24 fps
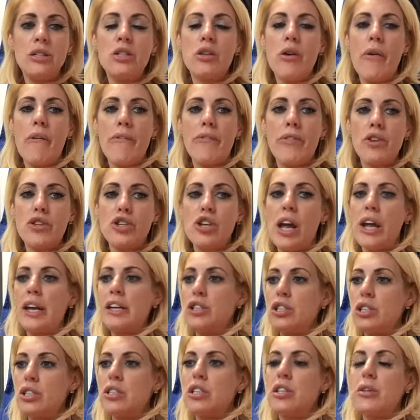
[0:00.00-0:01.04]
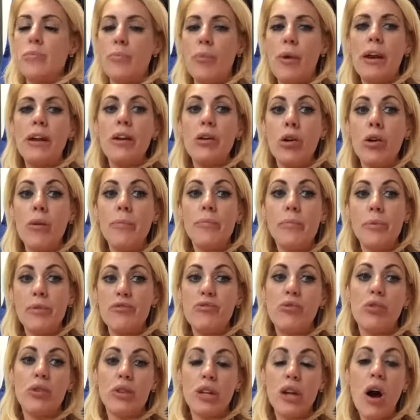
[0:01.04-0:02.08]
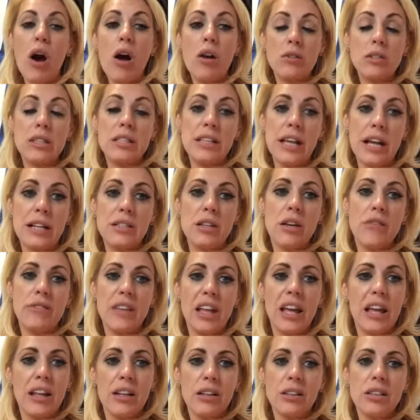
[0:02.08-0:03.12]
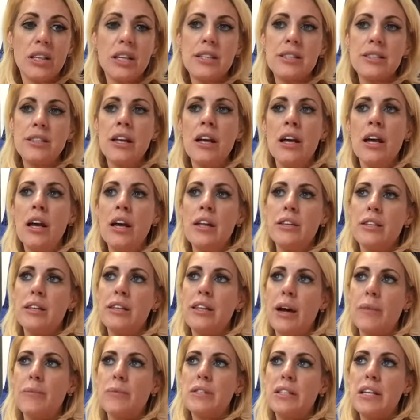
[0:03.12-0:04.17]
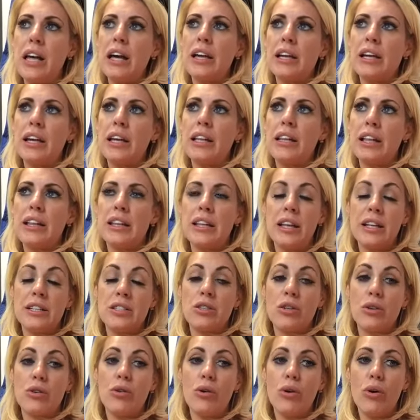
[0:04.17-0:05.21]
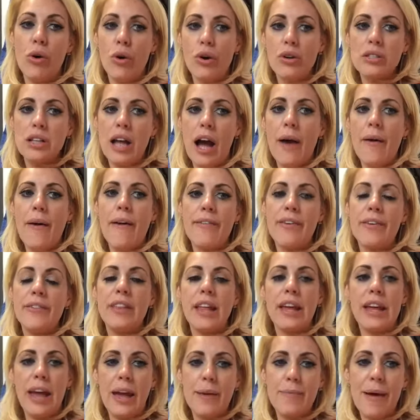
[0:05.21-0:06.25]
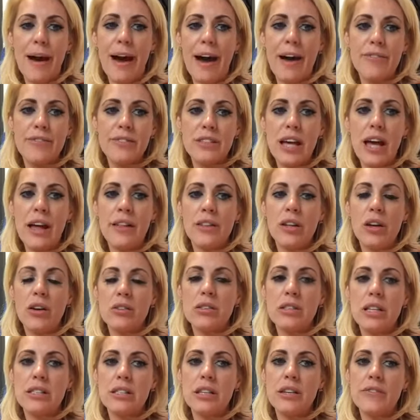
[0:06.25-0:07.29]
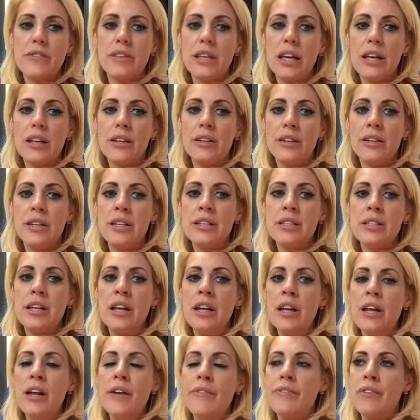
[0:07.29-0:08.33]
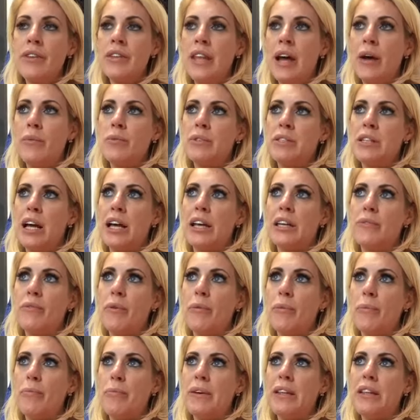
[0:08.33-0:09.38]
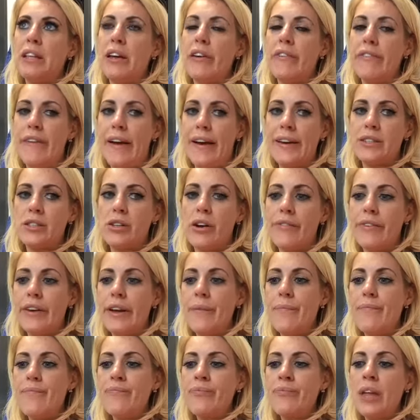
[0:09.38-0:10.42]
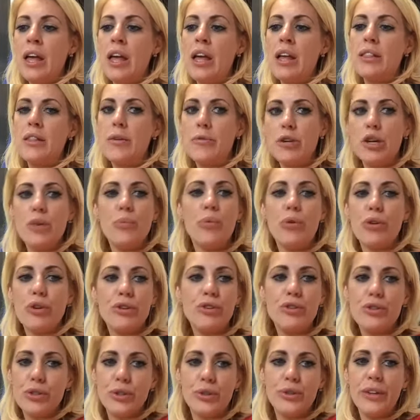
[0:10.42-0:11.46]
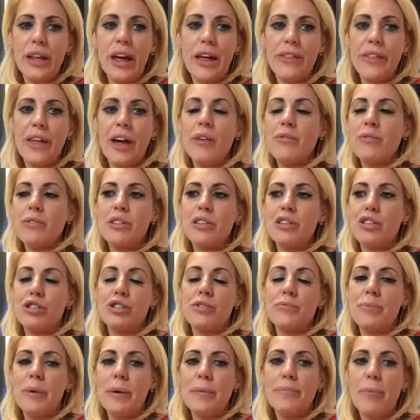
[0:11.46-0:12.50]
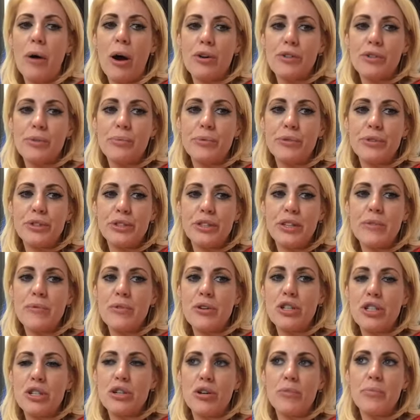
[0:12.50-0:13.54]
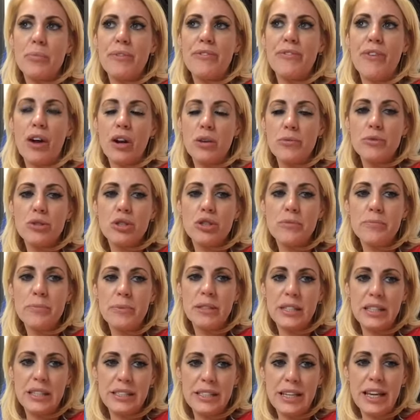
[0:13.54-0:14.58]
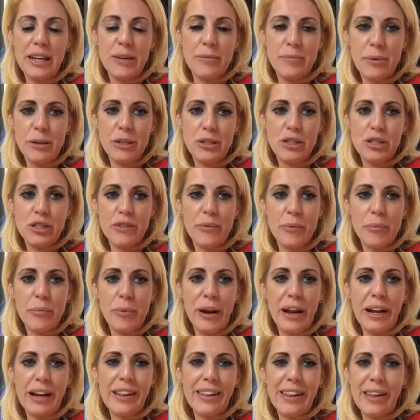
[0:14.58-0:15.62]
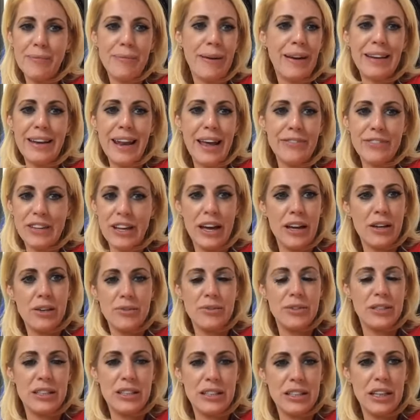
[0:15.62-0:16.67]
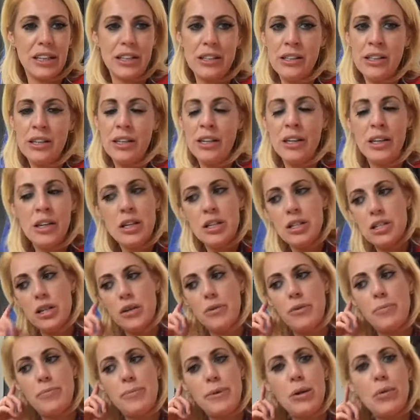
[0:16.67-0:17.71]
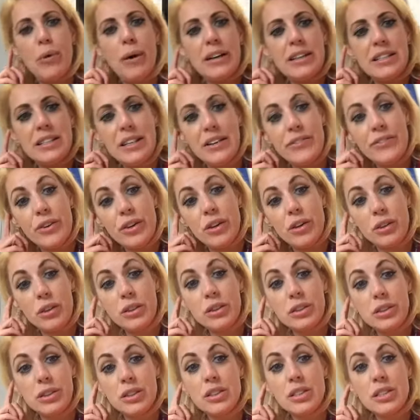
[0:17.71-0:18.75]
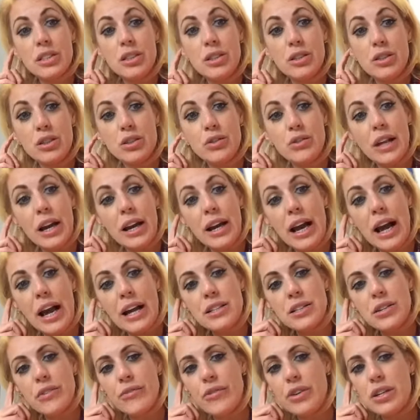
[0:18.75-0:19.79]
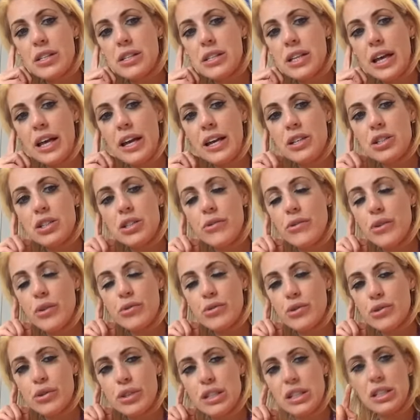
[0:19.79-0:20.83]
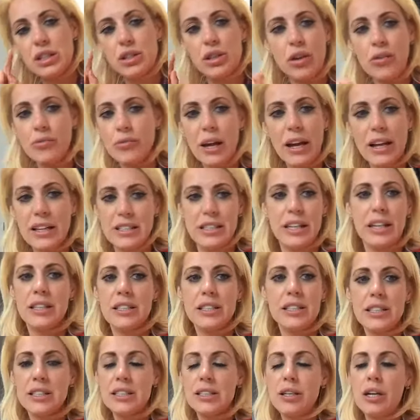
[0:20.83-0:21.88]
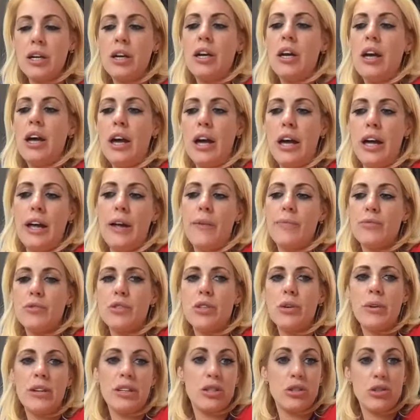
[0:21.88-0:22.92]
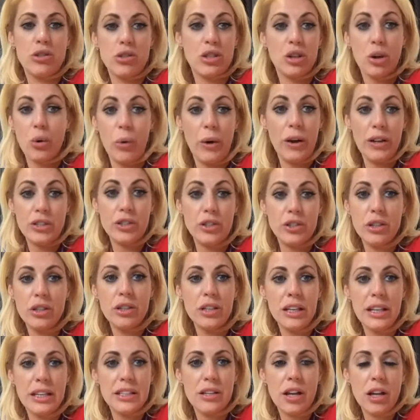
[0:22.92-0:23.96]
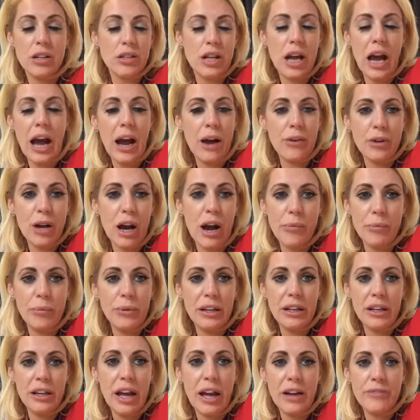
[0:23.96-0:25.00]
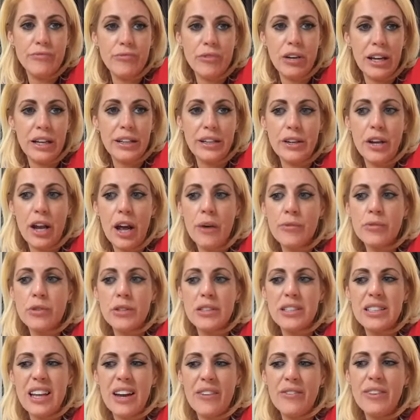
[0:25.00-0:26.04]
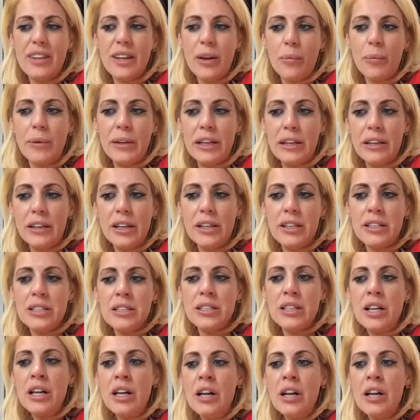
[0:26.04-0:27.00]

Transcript: So if the changes to the brain come before the onset of the illness, then that would tell you that it's the cause. However, if they came after the onset of the illness, then that would tell you it would be the effect of it. You wouldn't do that though. It'd just be impossible to do, because you could be following somebody and taking pictures of a brain and they might never get OCD. So it would be quite difficult to do that kind of research. So those studies don't exist. So it's just a question, is how can we really know? So it's definitely a weakness.